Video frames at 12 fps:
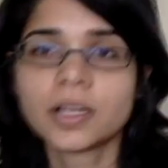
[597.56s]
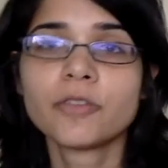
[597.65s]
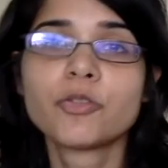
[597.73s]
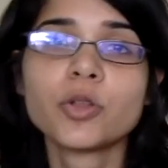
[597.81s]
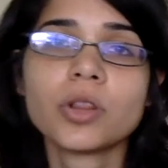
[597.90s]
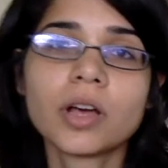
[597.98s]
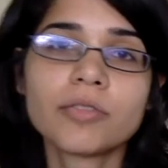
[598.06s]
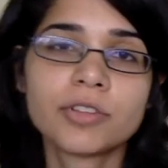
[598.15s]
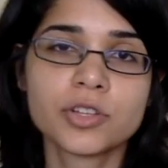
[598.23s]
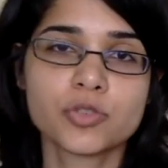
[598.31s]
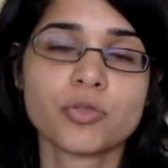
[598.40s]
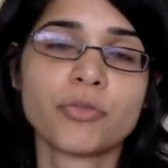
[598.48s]
If you loved
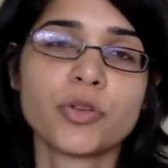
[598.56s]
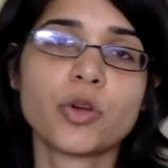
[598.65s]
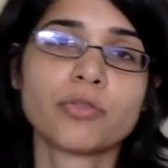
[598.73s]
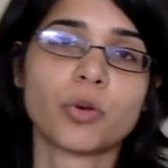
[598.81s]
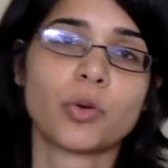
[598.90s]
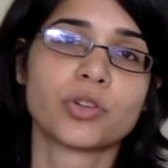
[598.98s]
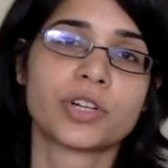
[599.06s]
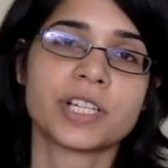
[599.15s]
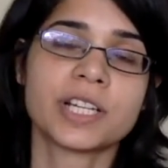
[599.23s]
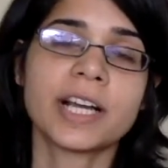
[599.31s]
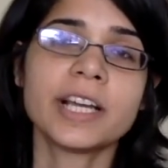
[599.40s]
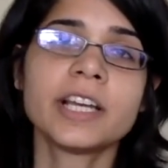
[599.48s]
this review of the Whole30
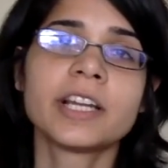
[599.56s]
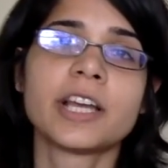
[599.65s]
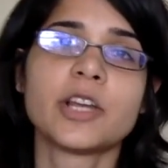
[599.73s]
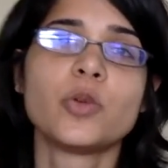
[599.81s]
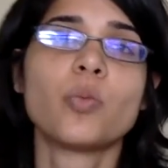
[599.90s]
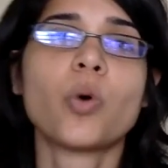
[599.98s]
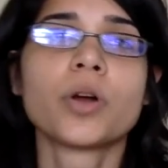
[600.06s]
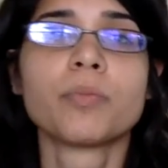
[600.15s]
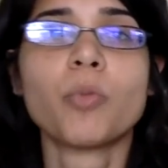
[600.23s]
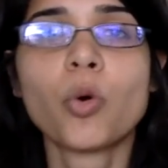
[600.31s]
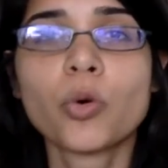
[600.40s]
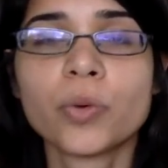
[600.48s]
diet and you want
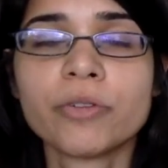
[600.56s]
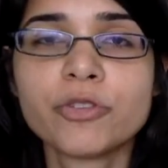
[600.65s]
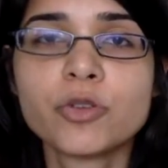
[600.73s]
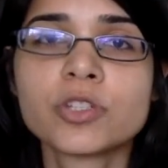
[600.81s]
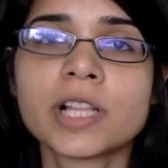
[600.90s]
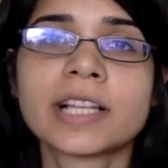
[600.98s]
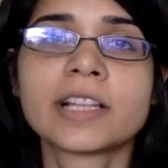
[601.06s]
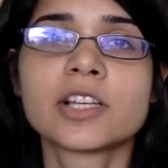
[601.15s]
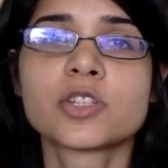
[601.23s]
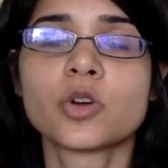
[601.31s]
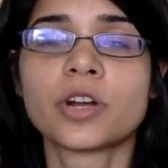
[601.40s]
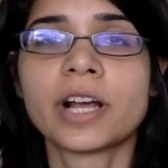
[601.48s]
more reviews like
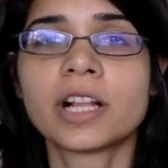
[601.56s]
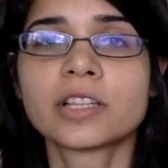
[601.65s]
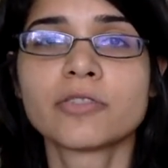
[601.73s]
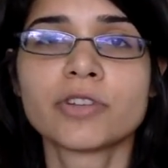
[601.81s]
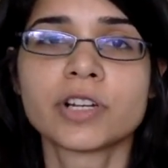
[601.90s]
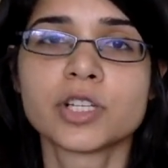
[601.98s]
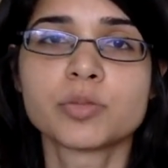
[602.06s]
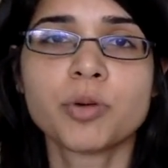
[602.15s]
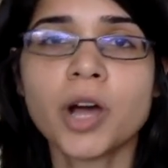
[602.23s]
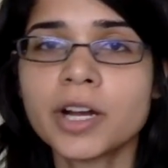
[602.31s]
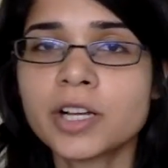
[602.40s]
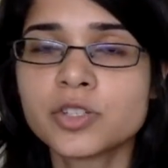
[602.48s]
this on health and fitness
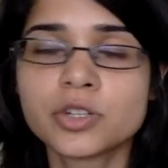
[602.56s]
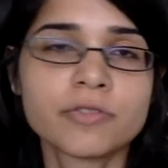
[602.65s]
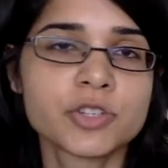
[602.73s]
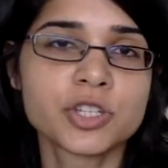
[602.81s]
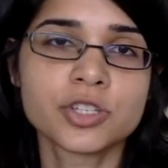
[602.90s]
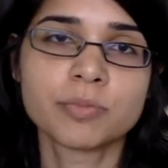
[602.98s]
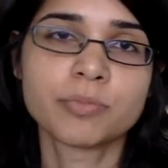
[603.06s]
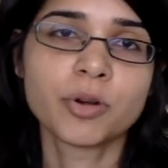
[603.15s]
products, services, and